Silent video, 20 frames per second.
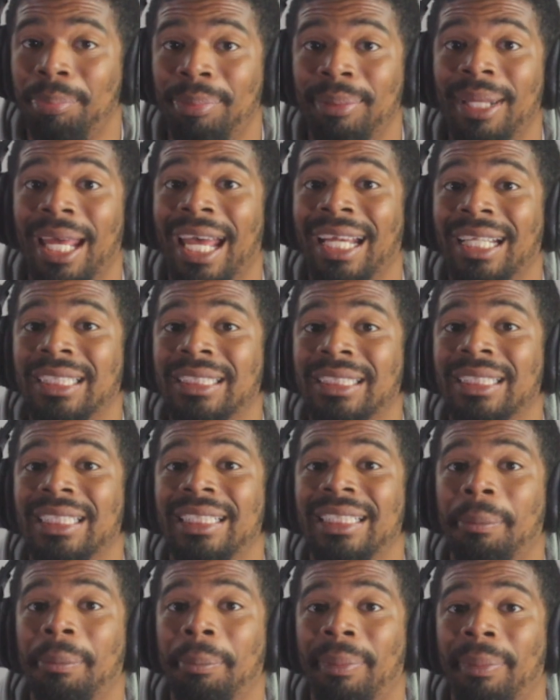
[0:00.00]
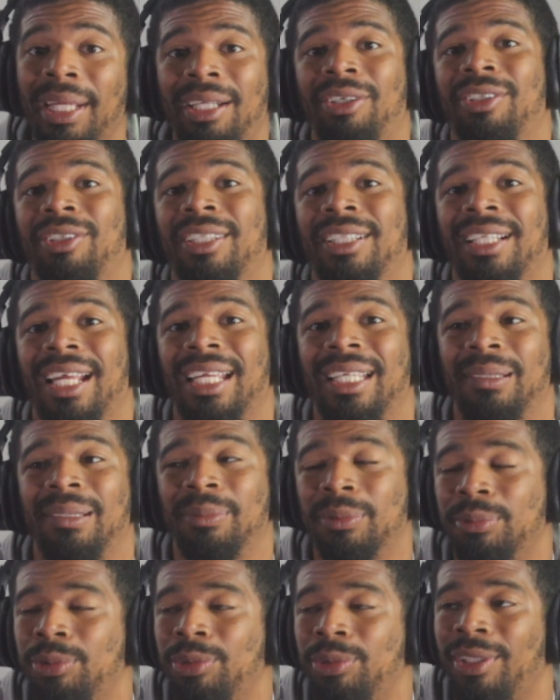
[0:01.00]
actually better than the
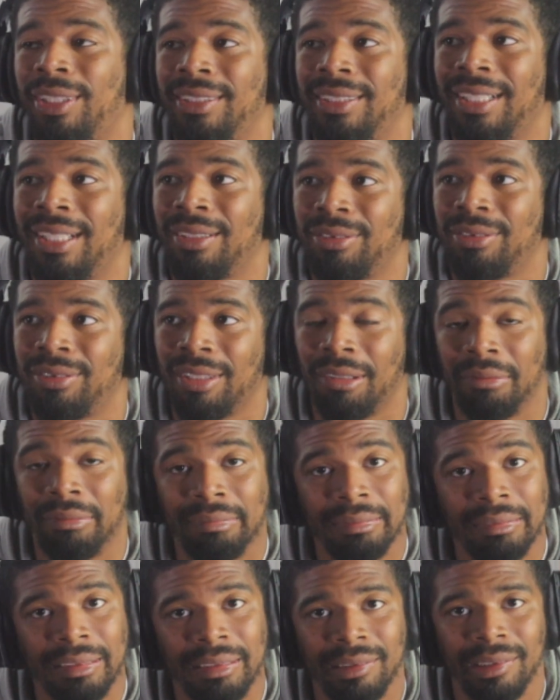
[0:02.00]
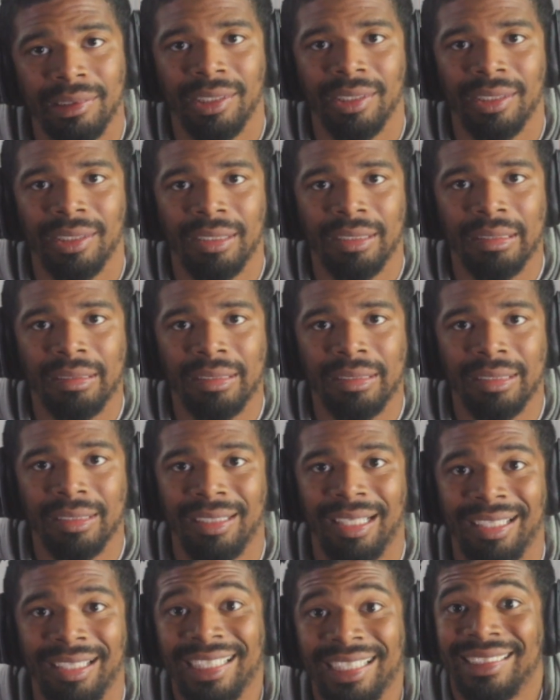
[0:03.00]
Abrams right now. So
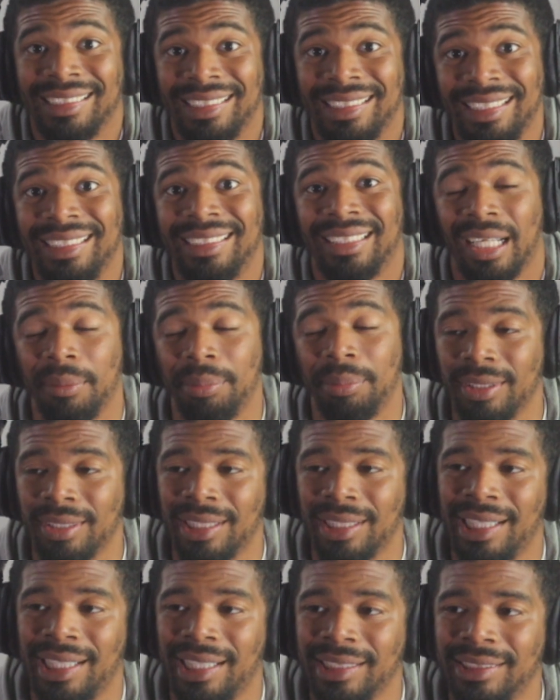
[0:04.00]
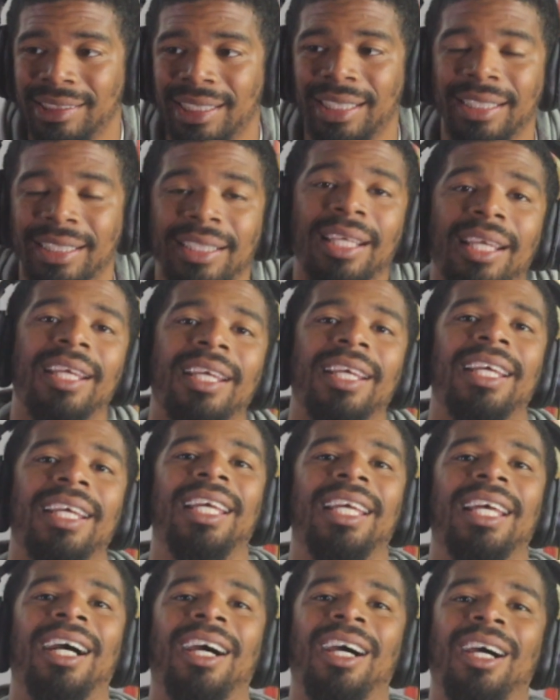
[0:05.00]
I guess the top of the line tank.
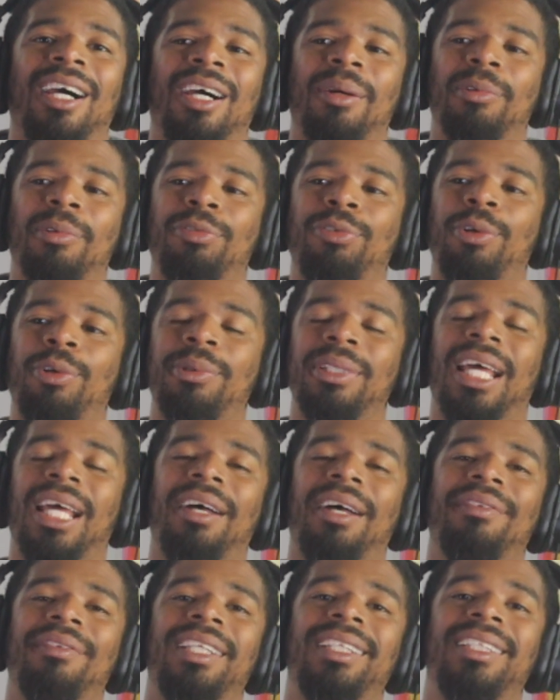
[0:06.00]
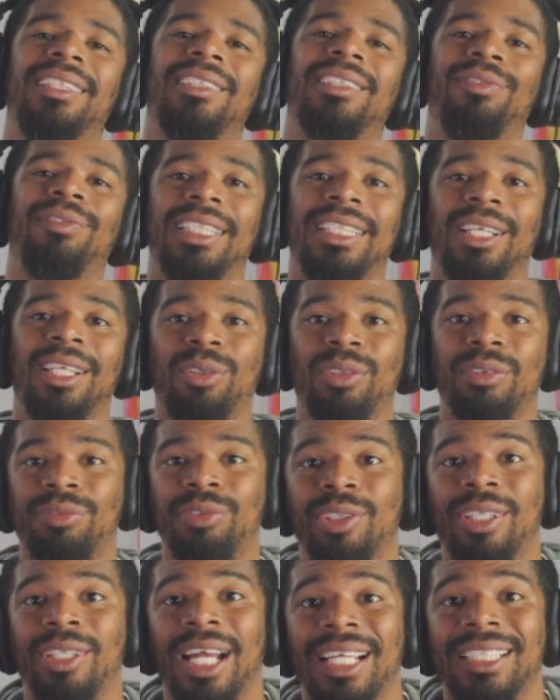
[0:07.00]
Before we dive into this video, if
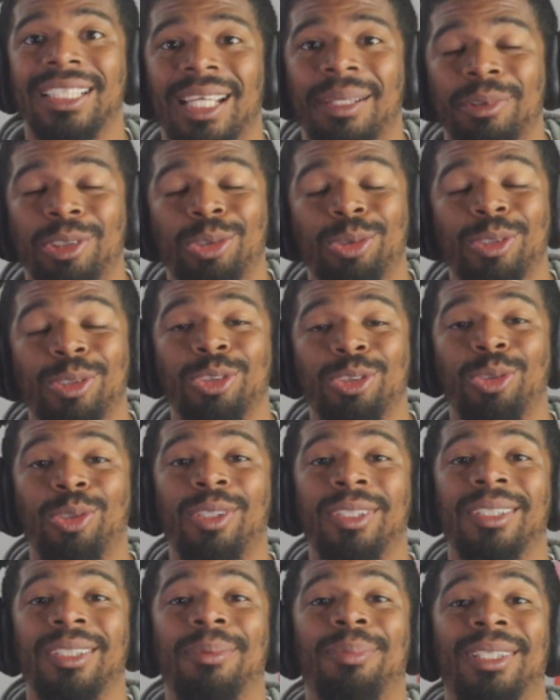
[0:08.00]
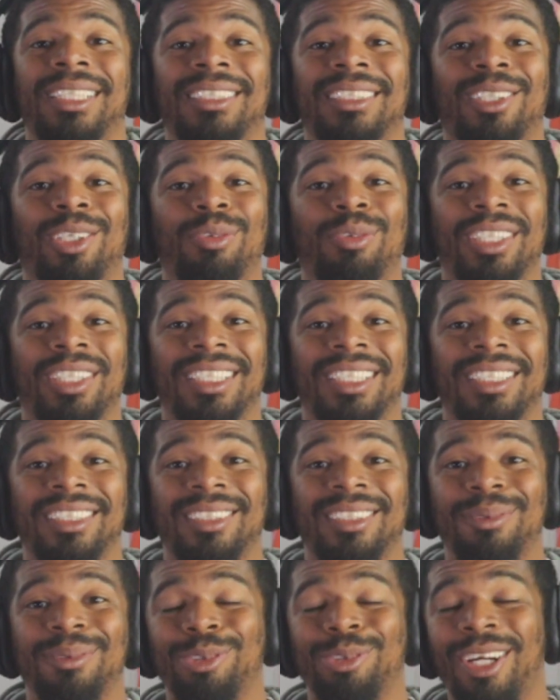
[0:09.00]
you guys happen to enjoy, please don't forget to
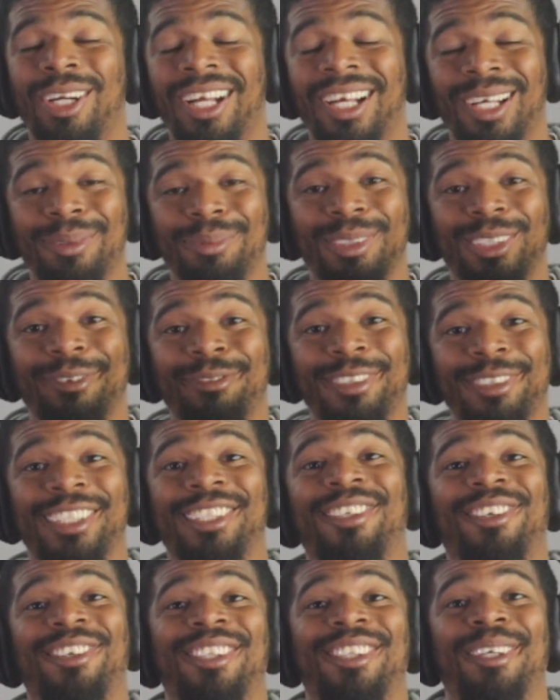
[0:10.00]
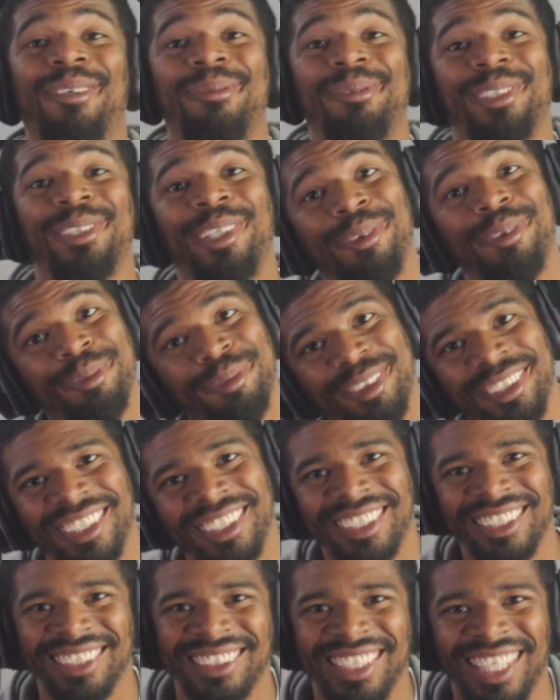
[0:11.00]
subscribe, give the video a thumbs up.
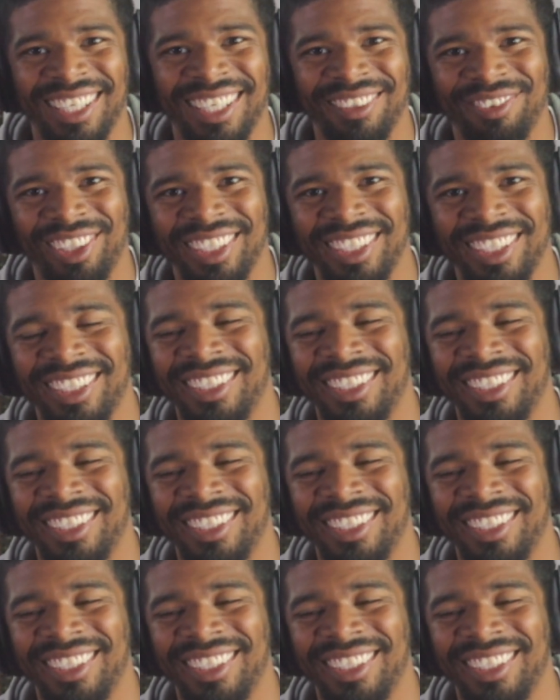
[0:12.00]
Let's dive right in.